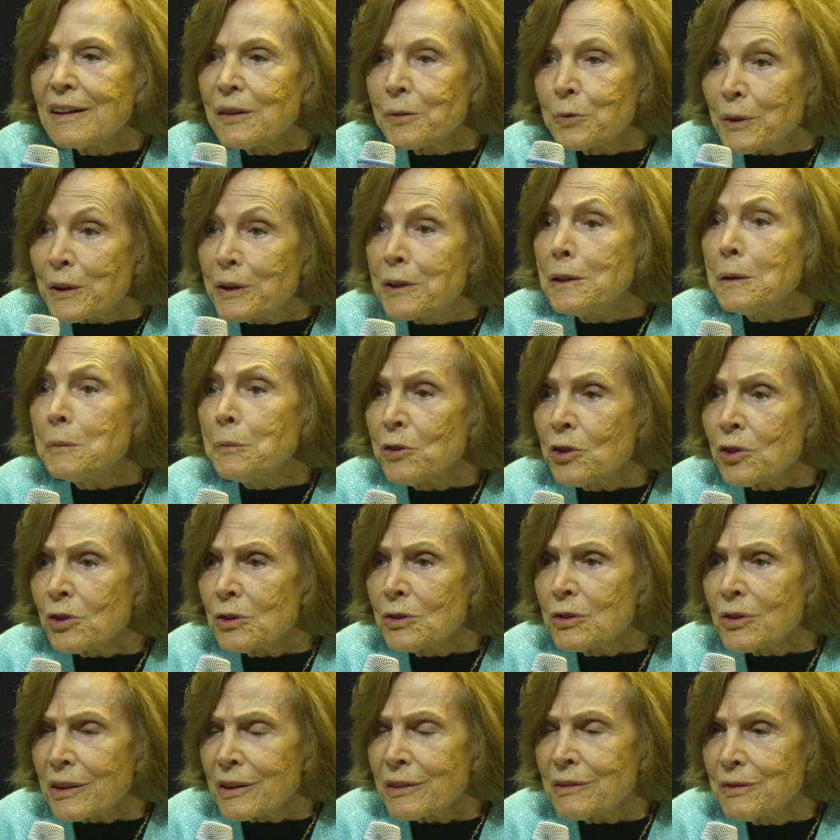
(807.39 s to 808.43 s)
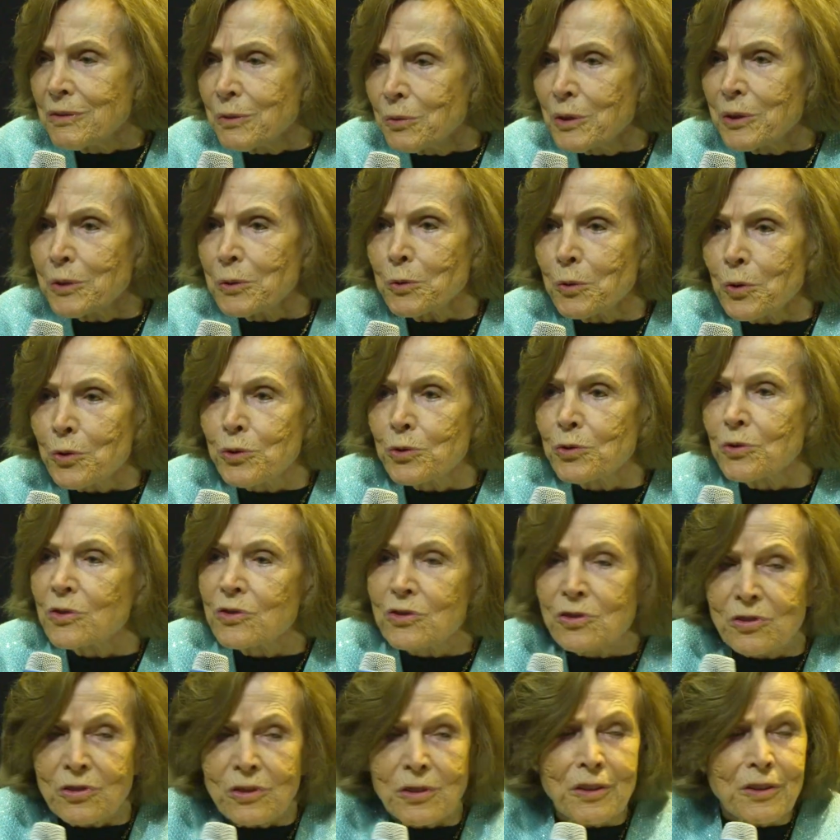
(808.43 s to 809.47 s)
If we keep going, where will the
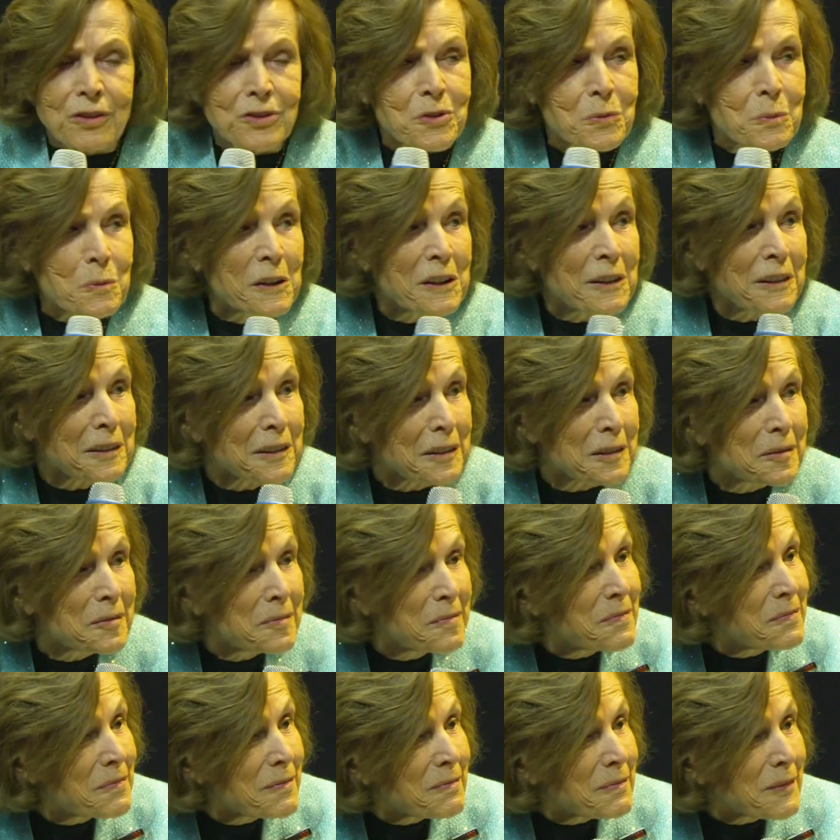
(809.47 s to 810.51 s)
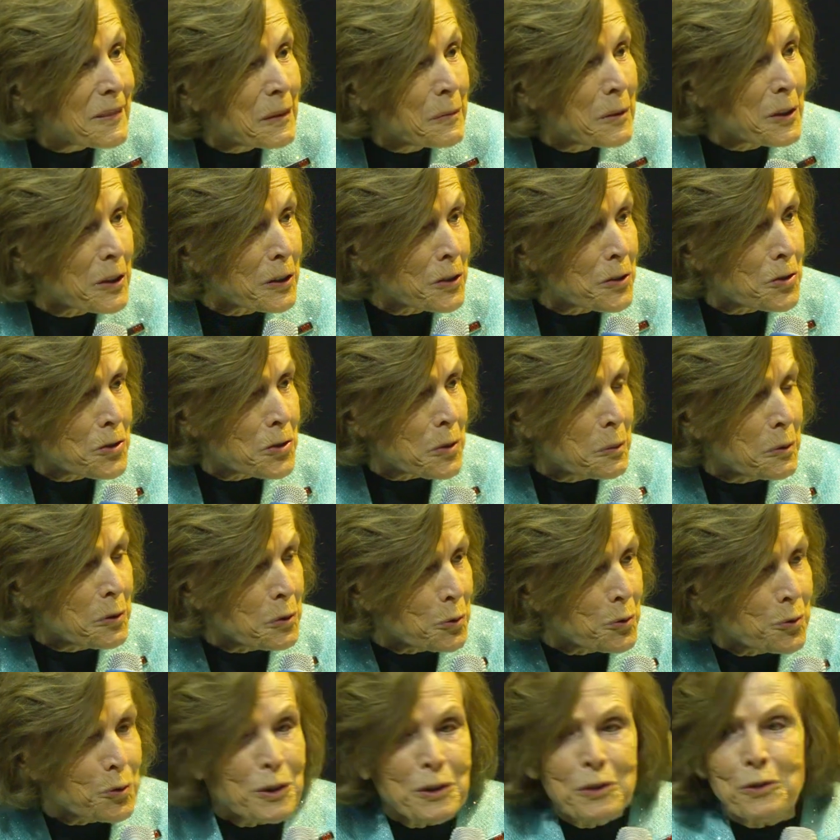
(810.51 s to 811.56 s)
sharks be? I mean, I used to be
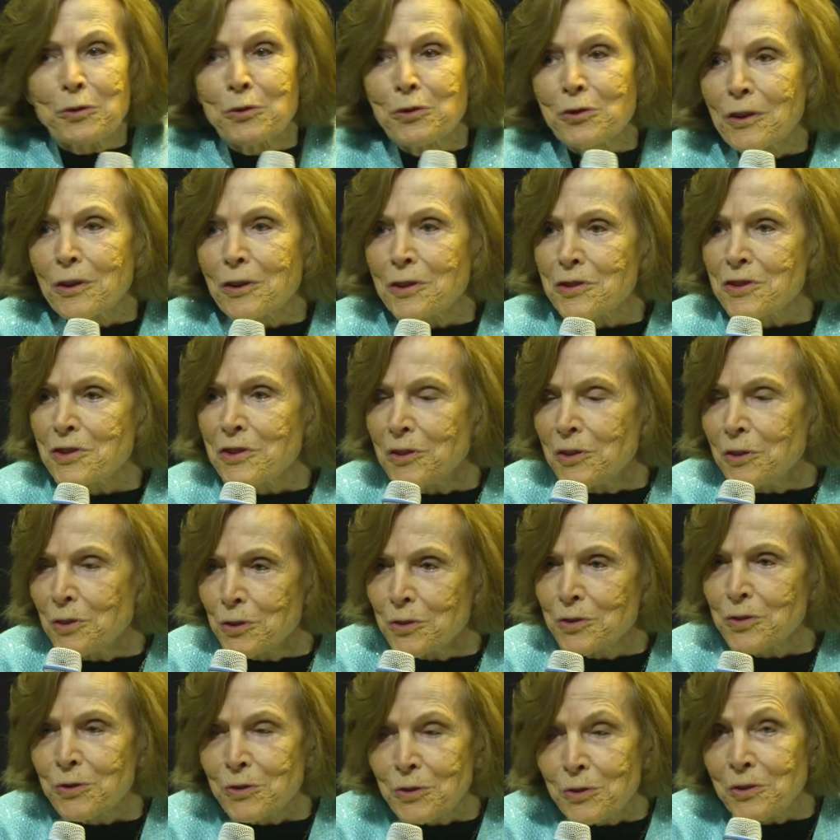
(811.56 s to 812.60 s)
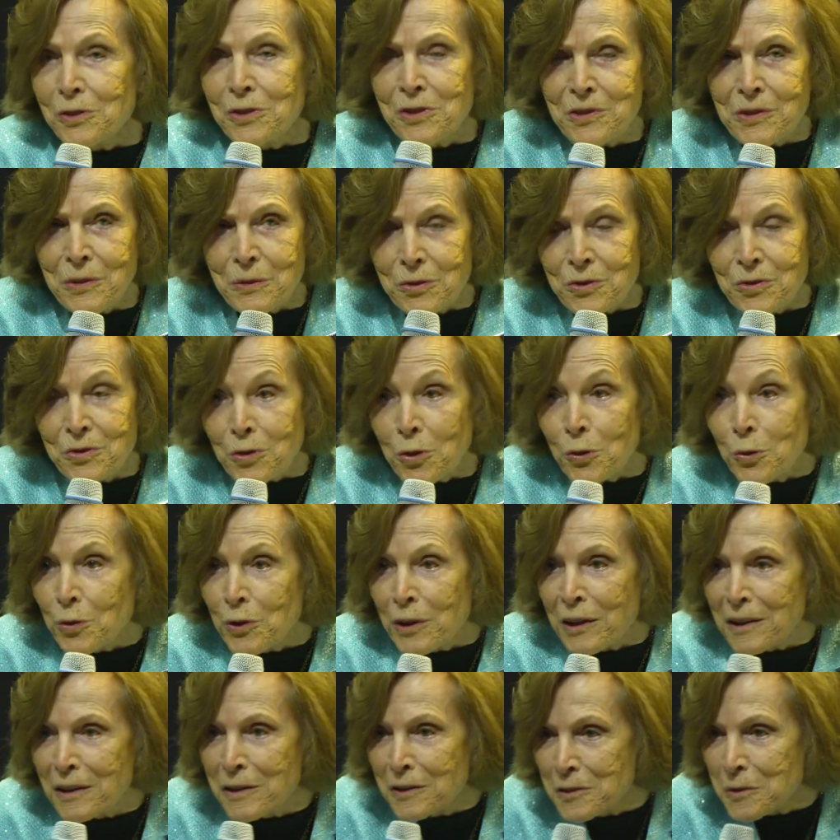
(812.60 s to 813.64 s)
afraid of sharks in the ocean, or at least I was
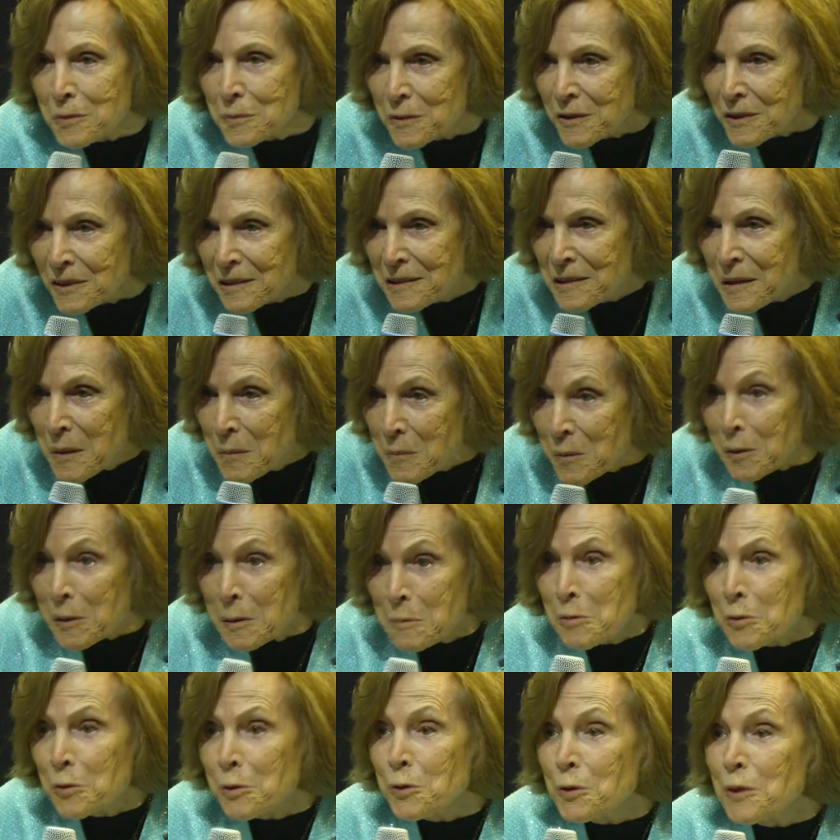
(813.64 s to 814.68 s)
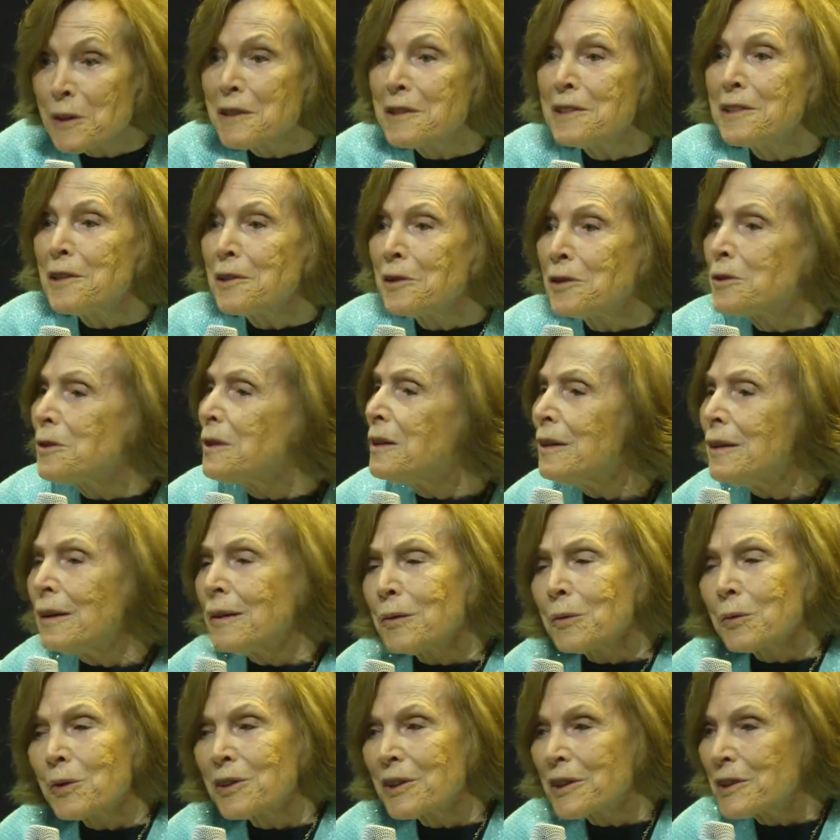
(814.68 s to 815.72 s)
told I had to be, but I'm afraid now
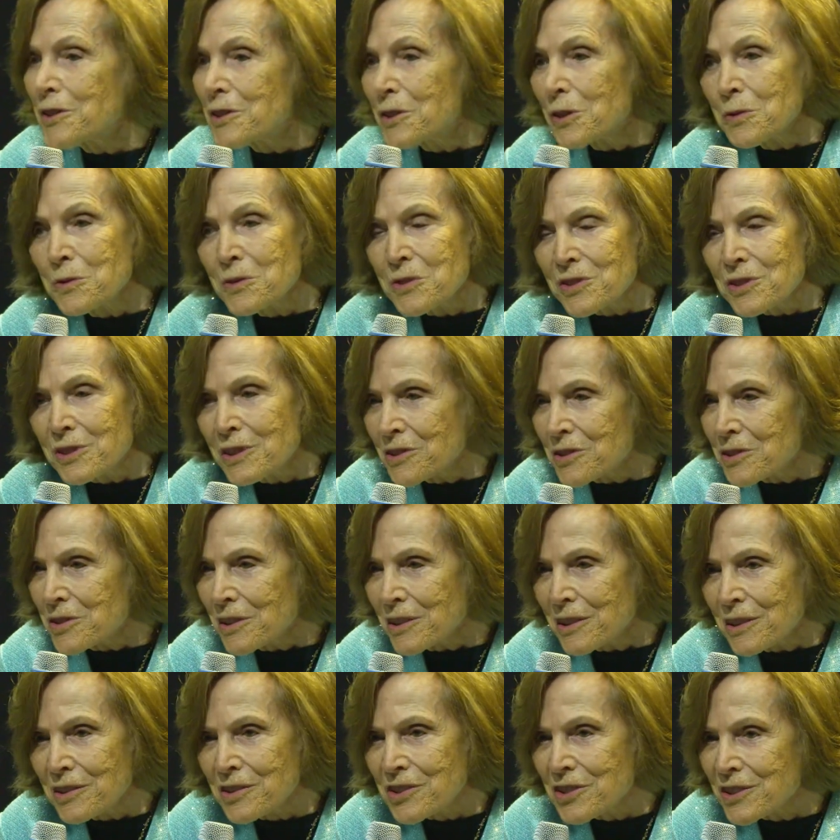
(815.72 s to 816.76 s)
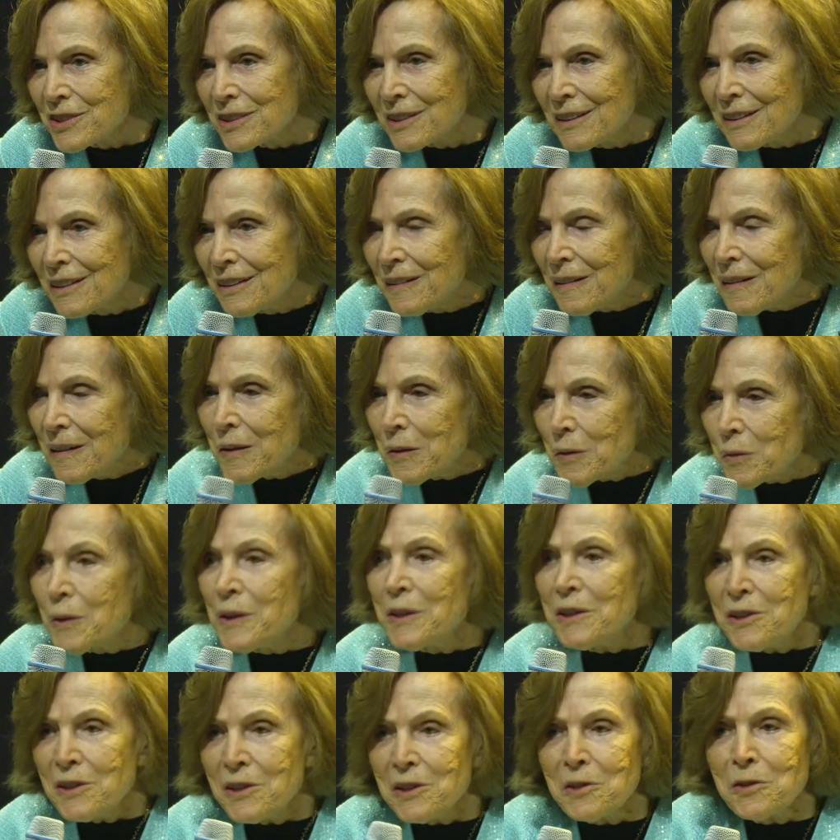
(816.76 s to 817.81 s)
when I don't see sharks.
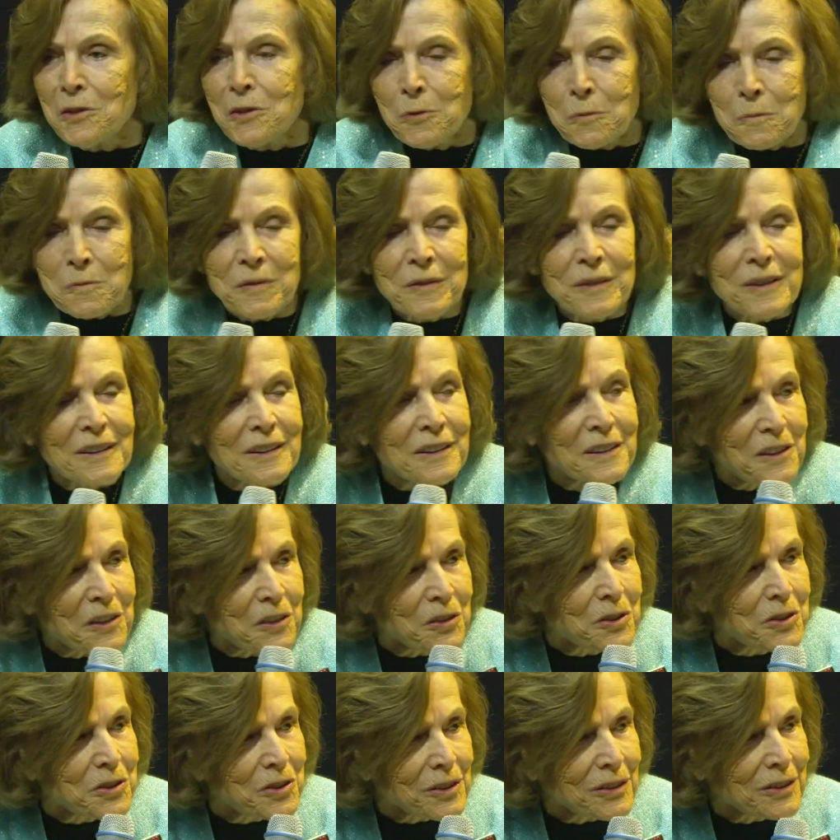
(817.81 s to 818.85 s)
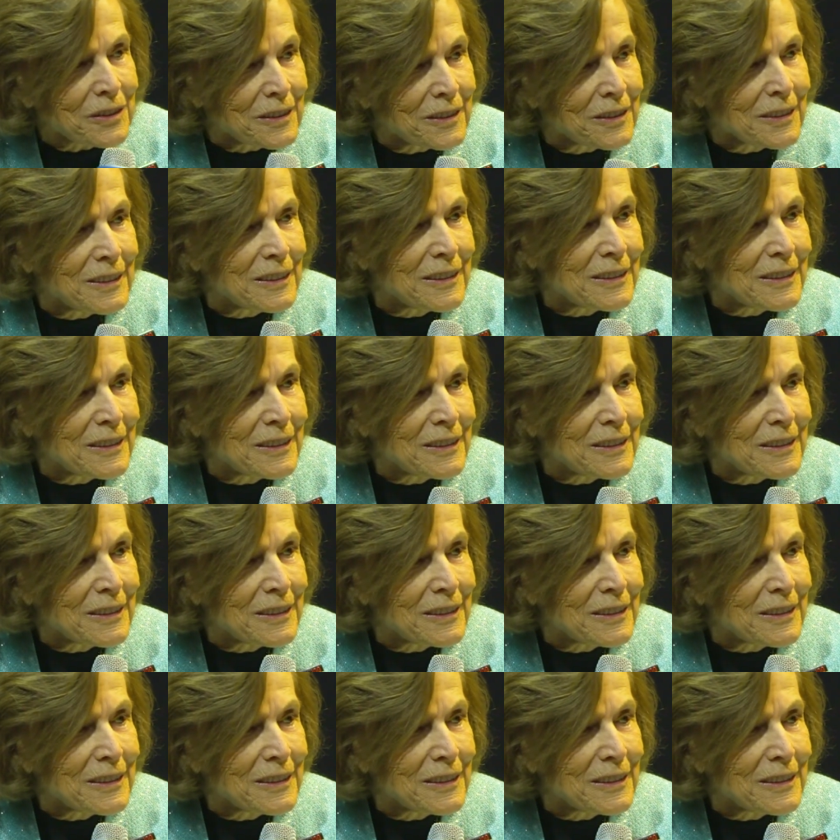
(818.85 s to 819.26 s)
We need them in the ocean.